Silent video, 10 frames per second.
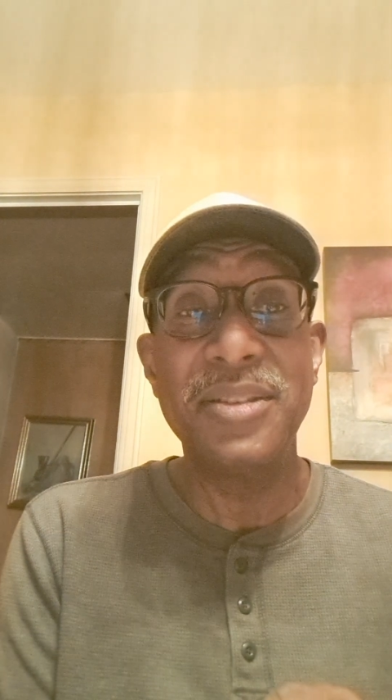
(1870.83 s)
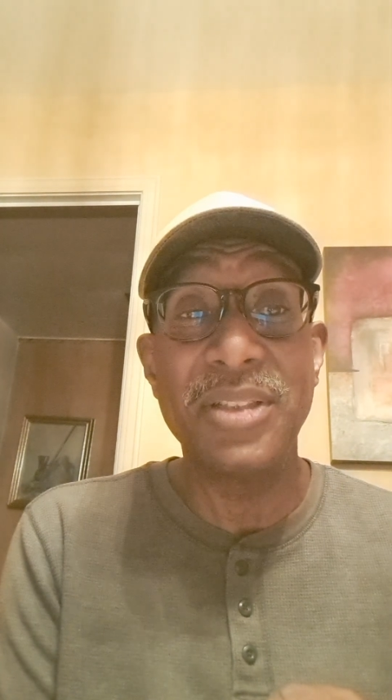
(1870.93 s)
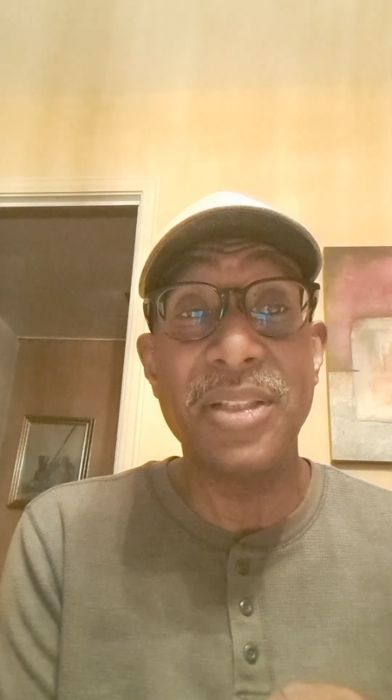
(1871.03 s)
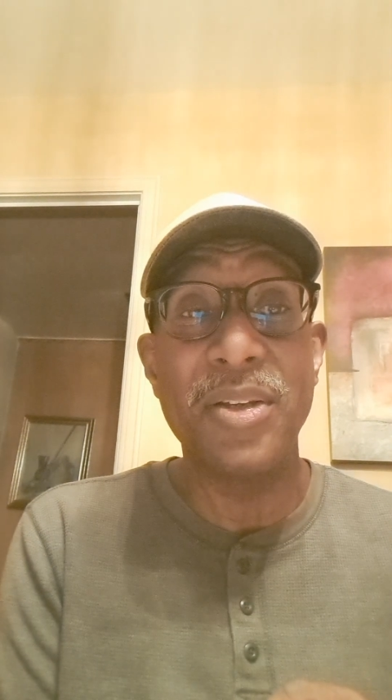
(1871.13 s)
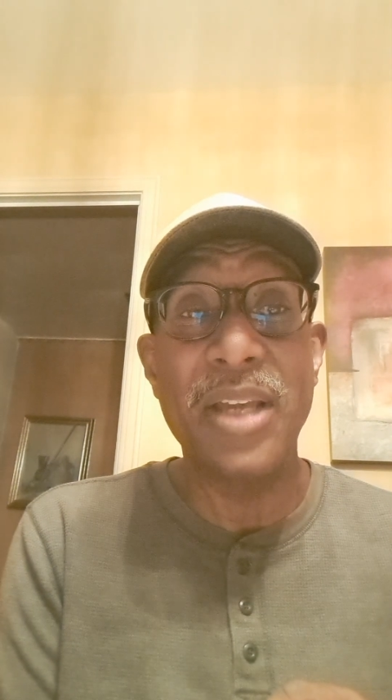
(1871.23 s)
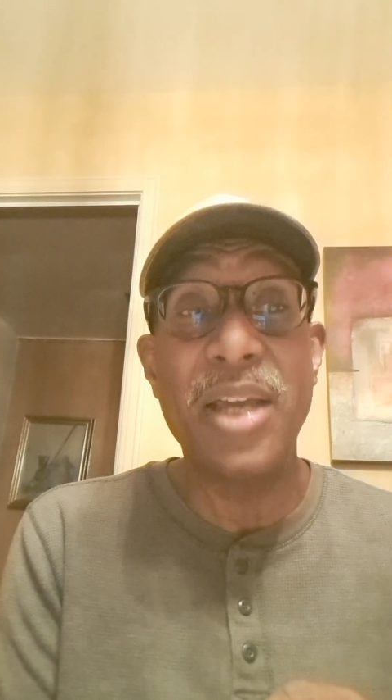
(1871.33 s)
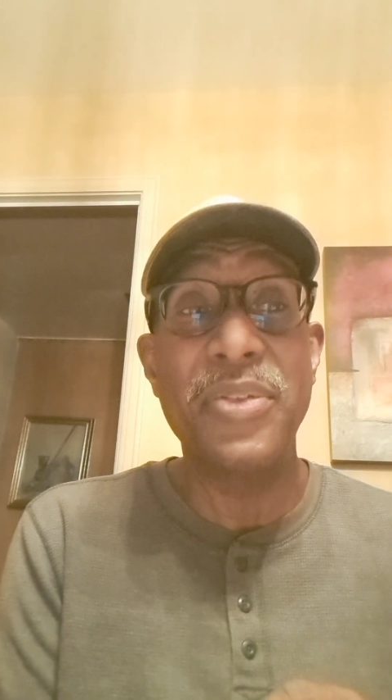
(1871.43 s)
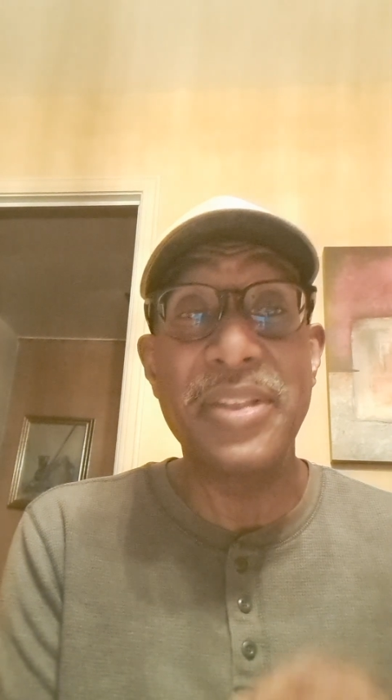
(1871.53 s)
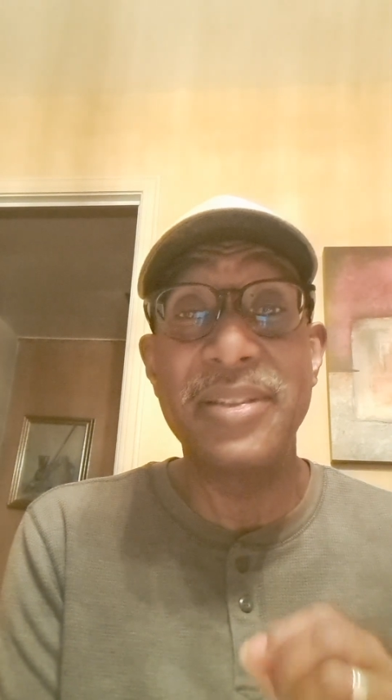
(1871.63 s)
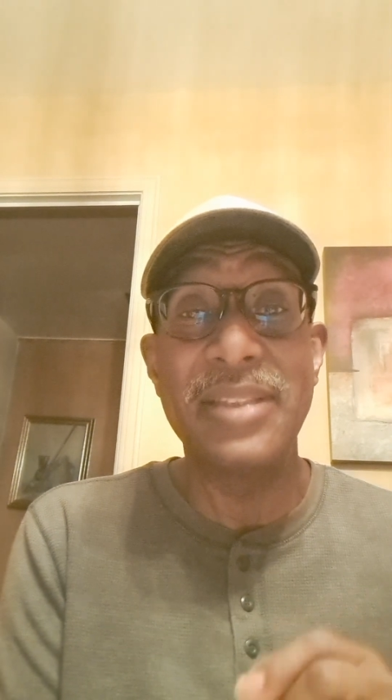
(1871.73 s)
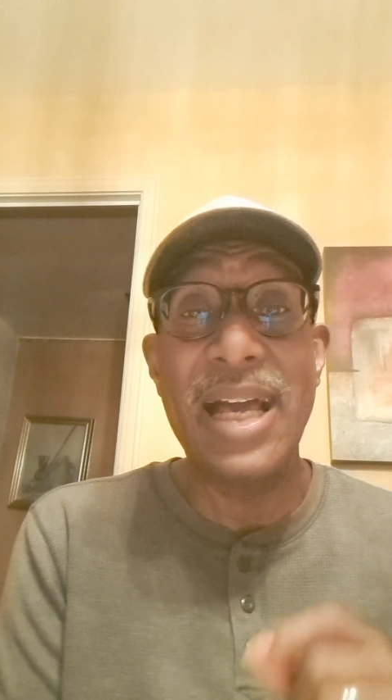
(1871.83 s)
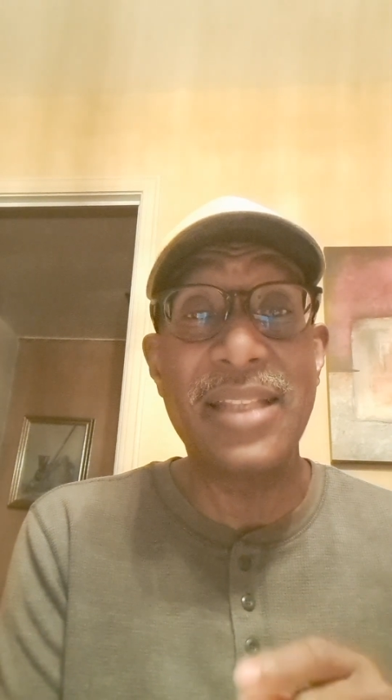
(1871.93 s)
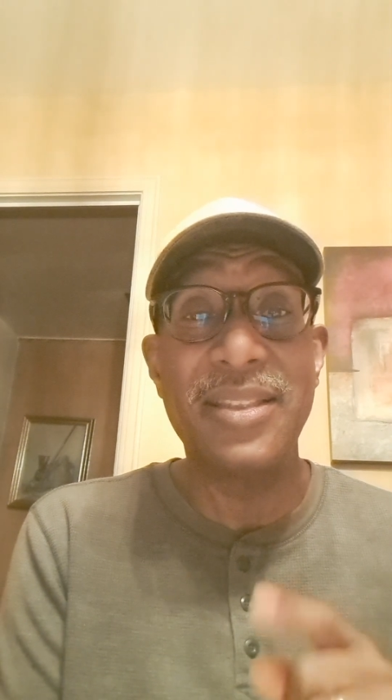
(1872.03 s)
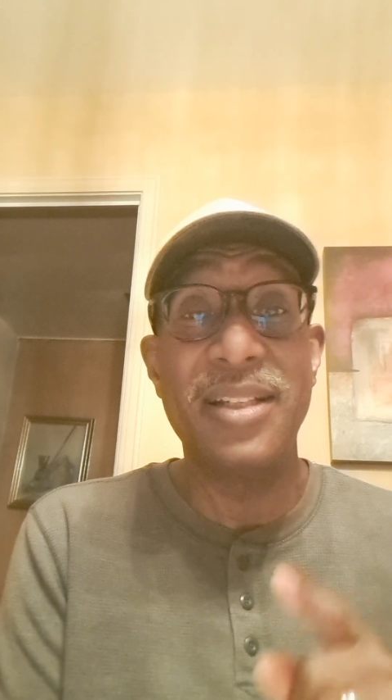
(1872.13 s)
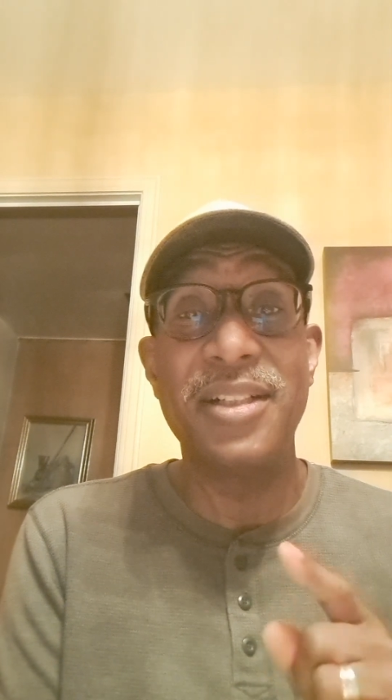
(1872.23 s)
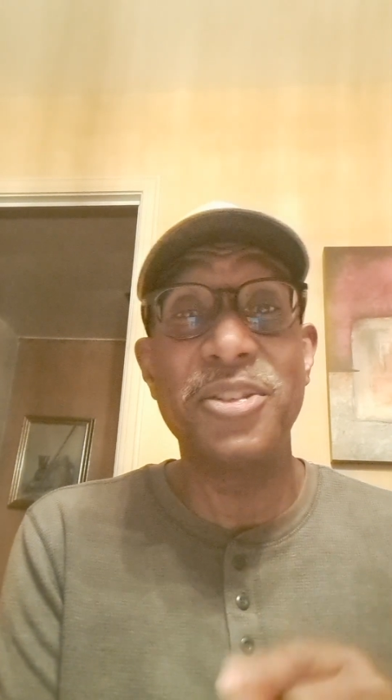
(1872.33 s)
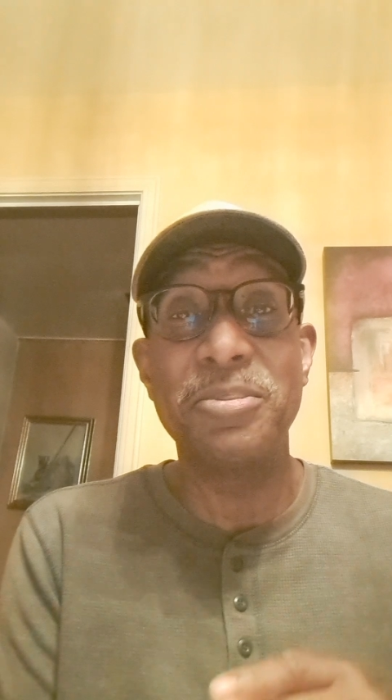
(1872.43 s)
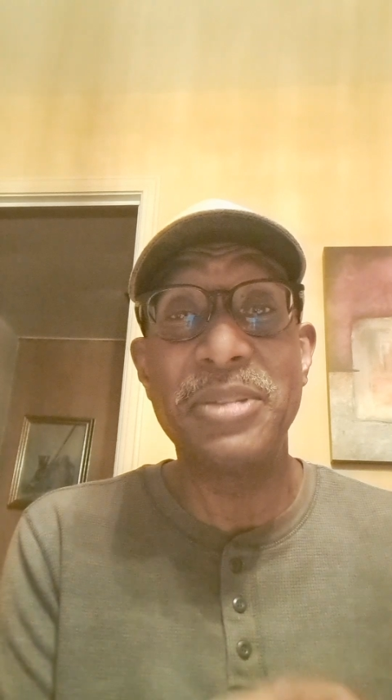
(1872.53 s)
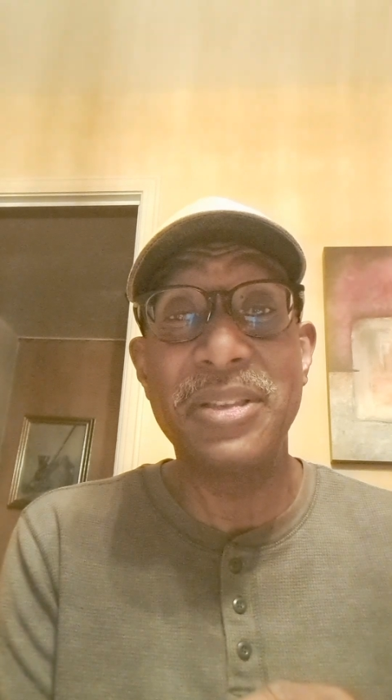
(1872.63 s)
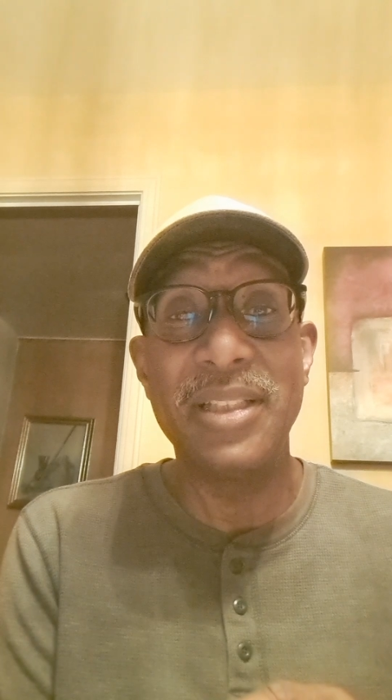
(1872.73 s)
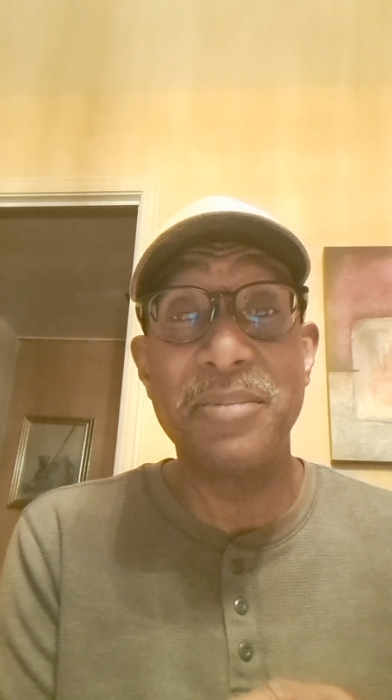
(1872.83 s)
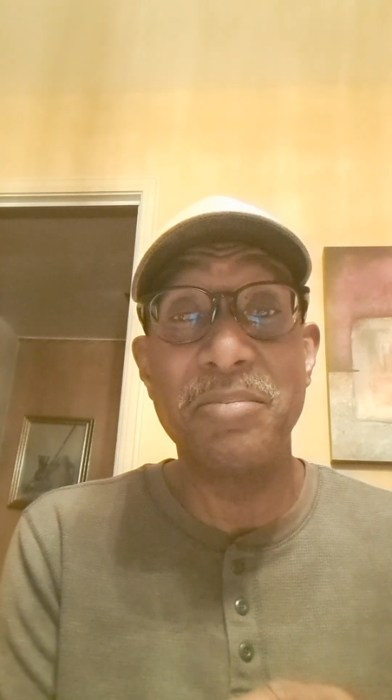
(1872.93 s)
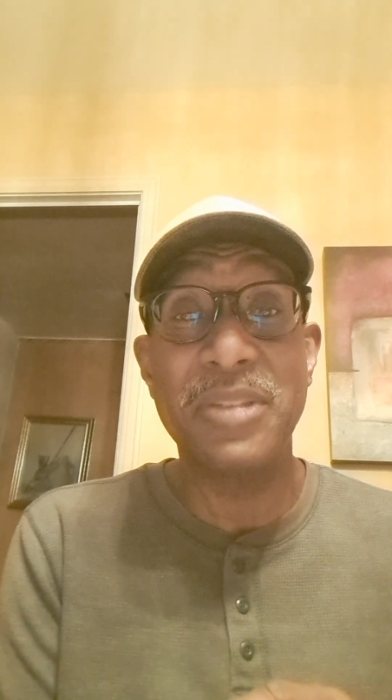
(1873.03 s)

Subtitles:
Her health is not 100%,